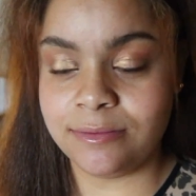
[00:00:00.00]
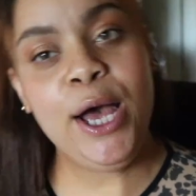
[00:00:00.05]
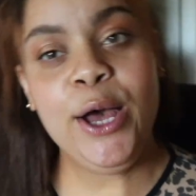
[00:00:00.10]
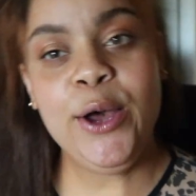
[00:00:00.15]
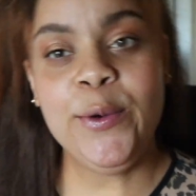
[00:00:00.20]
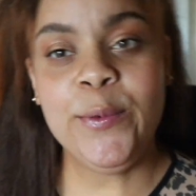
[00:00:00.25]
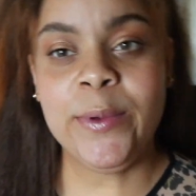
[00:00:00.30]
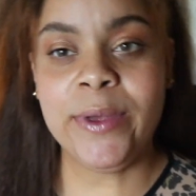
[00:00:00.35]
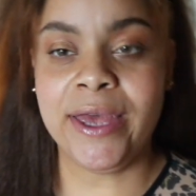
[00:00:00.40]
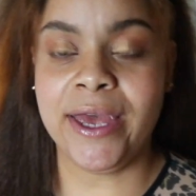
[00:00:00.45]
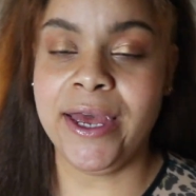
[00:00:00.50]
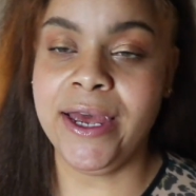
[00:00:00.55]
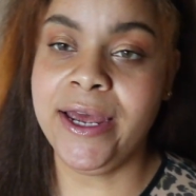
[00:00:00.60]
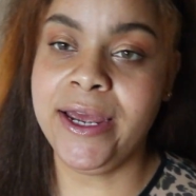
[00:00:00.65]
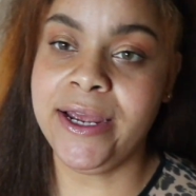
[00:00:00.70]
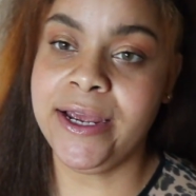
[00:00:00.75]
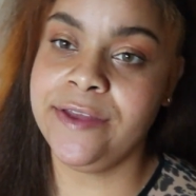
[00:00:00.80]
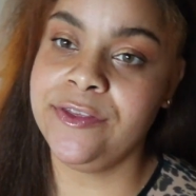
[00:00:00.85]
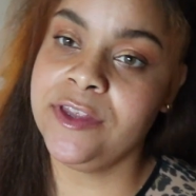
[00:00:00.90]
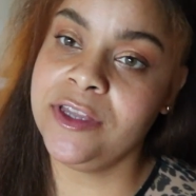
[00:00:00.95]

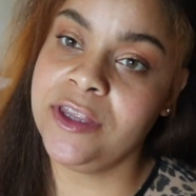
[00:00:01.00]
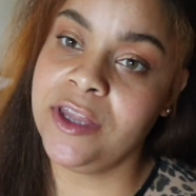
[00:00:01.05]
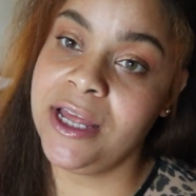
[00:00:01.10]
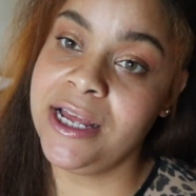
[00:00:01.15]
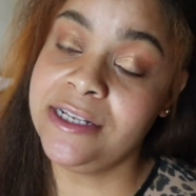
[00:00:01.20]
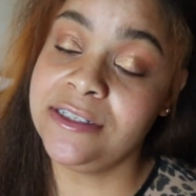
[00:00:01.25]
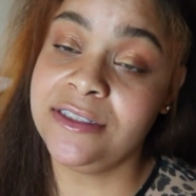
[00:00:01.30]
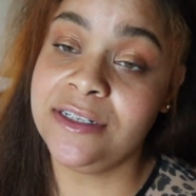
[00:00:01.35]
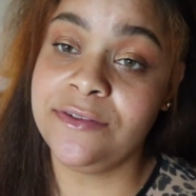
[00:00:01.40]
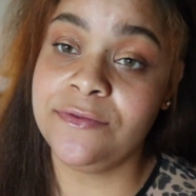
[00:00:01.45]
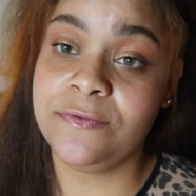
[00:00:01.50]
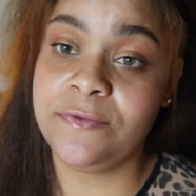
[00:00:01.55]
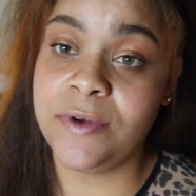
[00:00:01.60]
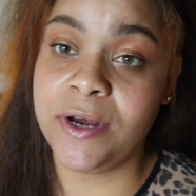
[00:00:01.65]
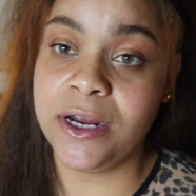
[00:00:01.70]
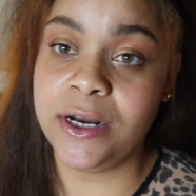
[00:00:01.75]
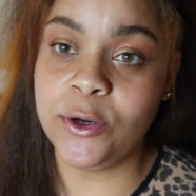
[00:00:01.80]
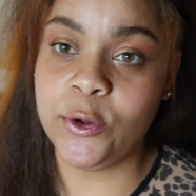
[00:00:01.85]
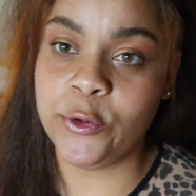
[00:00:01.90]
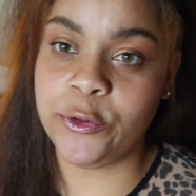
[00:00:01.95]
Okay, and the last and
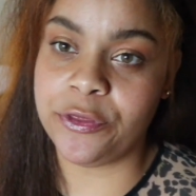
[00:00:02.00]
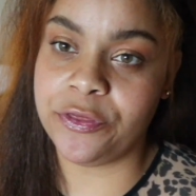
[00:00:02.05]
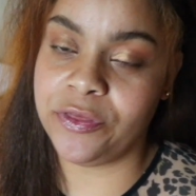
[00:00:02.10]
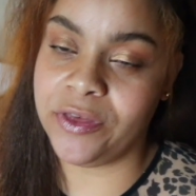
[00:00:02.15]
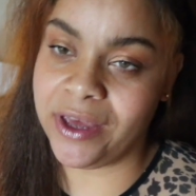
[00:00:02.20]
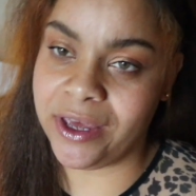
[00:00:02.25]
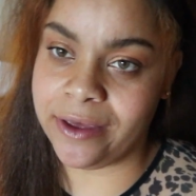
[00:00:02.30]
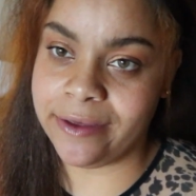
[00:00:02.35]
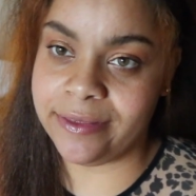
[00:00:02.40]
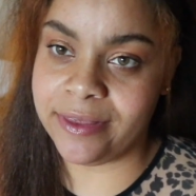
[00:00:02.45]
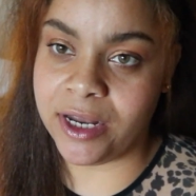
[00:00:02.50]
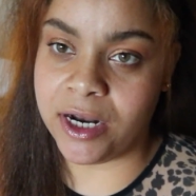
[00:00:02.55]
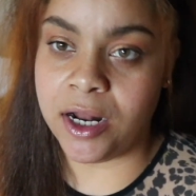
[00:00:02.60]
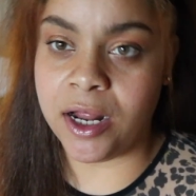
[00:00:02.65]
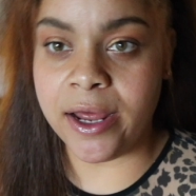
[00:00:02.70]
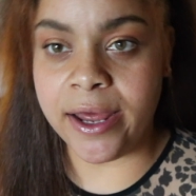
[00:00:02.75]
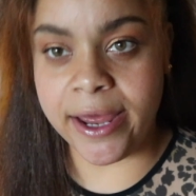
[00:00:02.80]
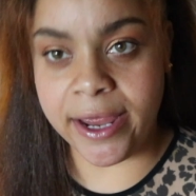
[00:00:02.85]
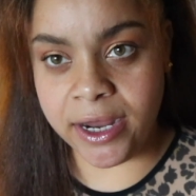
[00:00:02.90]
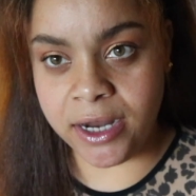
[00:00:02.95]
final thing that
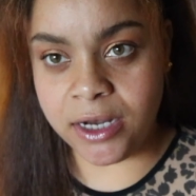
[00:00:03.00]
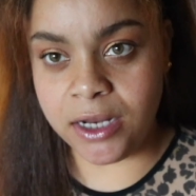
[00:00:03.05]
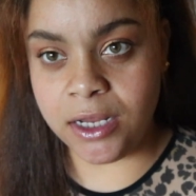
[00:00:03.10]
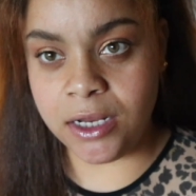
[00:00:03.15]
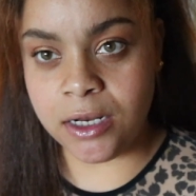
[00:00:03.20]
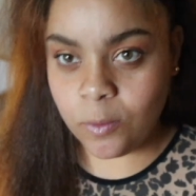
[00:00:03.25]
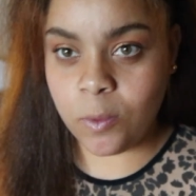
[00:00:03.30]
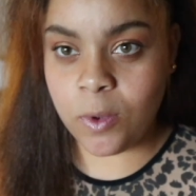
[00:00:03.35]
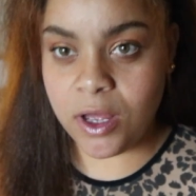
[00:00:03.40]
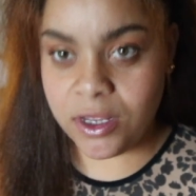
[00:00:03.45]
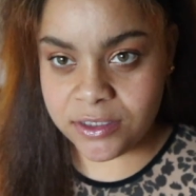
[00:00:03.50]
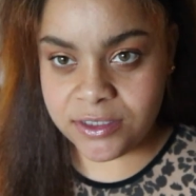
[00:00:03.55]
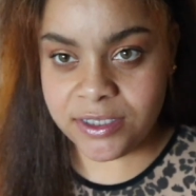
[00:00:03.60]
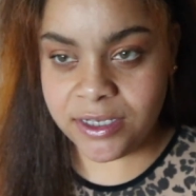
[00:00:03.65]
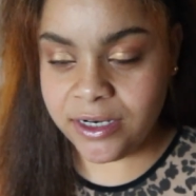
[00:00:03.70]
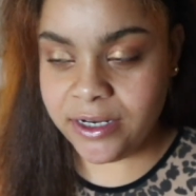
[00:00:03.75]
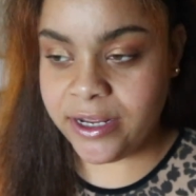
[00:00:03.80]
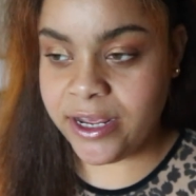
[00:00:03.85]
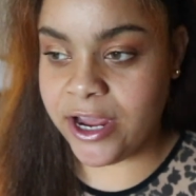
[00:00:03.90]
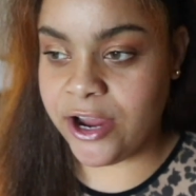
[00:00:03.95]
I hated while
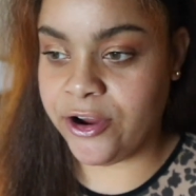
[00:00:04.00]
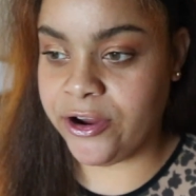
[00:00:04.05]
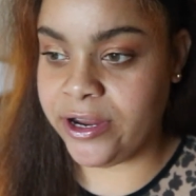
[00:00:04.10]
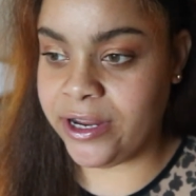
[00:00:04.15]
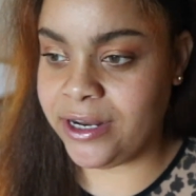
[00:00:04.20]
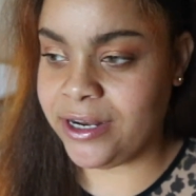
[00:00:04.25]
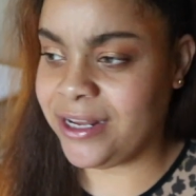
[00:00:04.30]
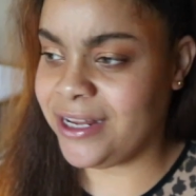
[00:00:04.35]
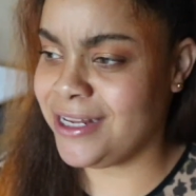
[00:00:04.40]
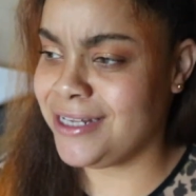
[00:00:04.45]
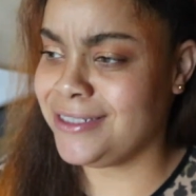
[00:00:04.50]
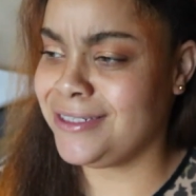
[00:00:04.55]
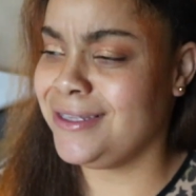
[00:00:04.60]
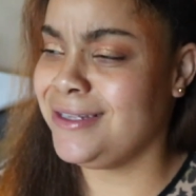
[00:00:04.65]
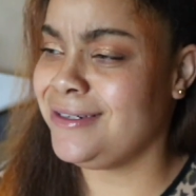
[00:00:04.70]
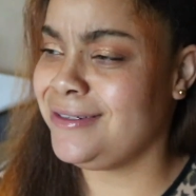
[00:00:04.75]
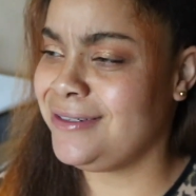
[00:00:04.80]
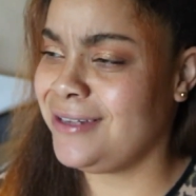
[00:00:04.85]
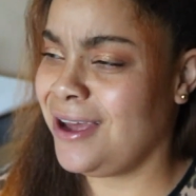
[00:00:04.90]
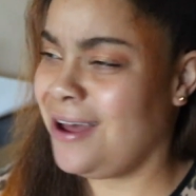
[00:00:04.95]
city carrying is
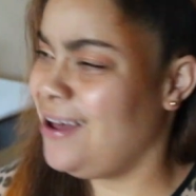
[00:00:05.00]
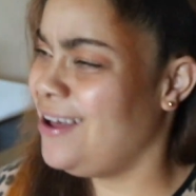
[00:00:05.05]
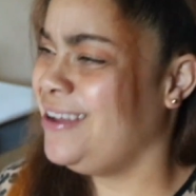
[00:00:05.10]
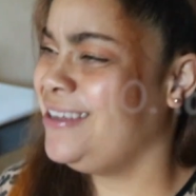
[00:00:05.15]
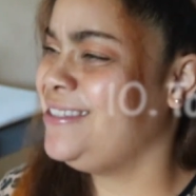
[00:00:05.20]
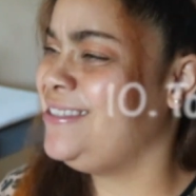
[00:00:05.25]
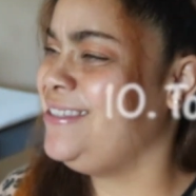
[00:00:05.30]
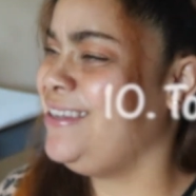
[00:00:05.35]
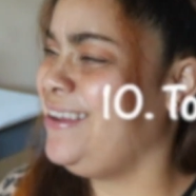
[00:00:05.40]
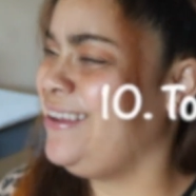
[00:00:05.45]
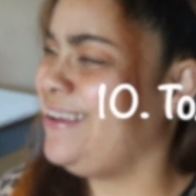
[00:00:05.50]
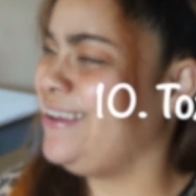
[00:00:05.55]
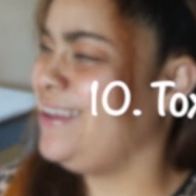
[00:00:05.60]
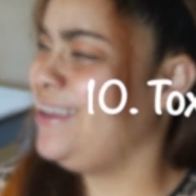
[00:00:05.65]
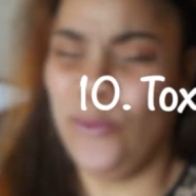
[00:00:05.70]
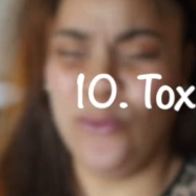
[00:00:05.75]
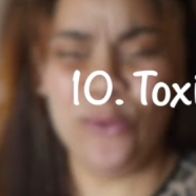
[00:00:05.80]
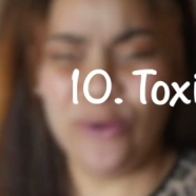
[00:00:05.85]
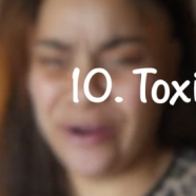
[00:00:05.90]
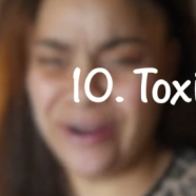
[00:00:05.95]
the toxic
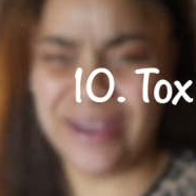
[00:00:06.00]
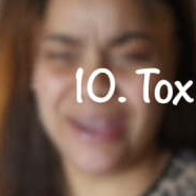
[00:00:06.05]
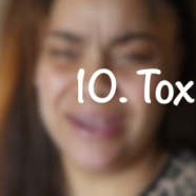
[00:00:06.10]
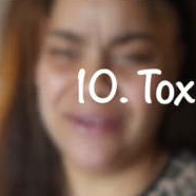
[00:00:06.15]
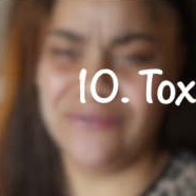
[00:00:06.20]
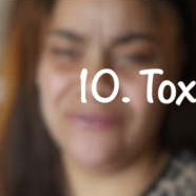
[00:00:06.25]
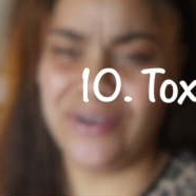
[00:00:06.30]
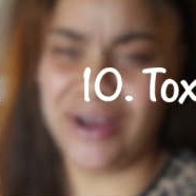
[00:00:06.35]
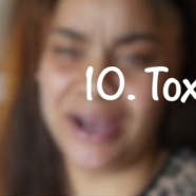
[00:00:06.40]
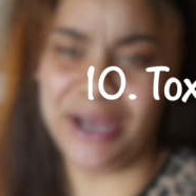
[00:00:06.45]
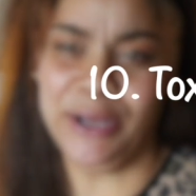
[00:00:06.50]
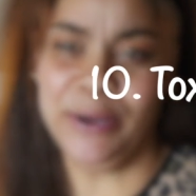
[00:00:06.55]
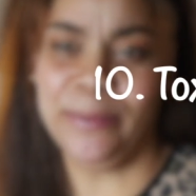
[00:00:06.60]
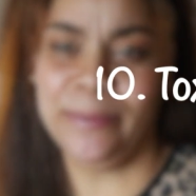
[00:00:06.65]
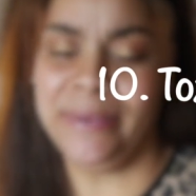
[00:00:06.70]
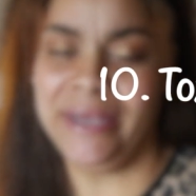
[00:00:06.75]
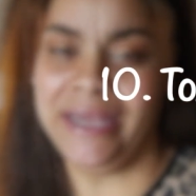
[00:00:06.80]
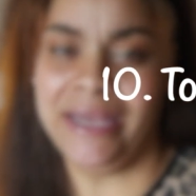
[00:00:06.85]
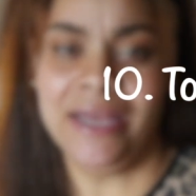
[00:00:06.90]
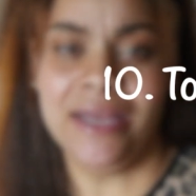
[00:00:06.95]
work
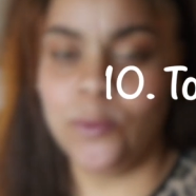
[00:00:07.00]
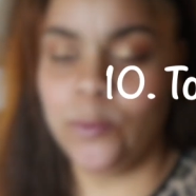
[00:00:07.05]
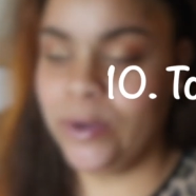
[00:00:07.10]
environment.